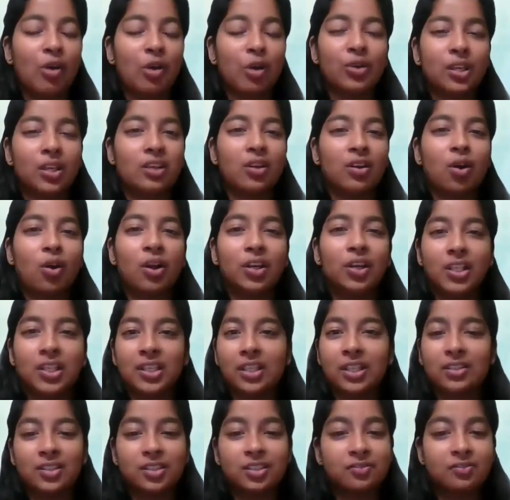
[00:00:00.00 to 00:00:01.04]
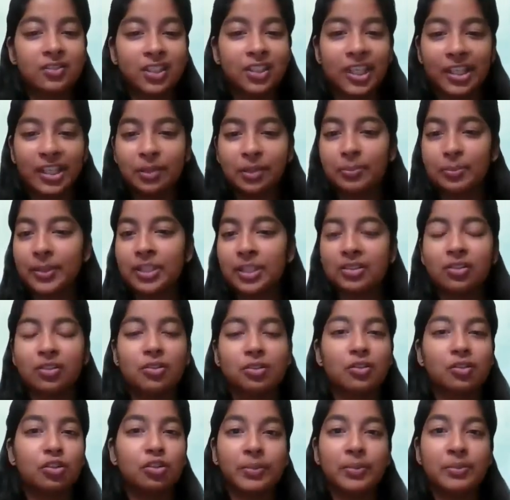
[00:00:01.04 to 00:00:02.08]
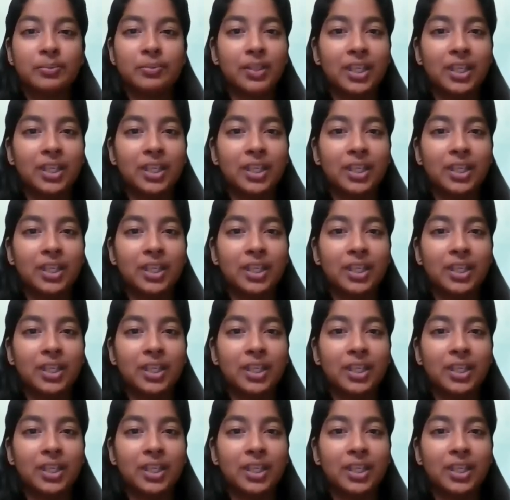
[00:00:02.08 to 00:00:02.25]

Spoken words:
found any alternative therapies or coping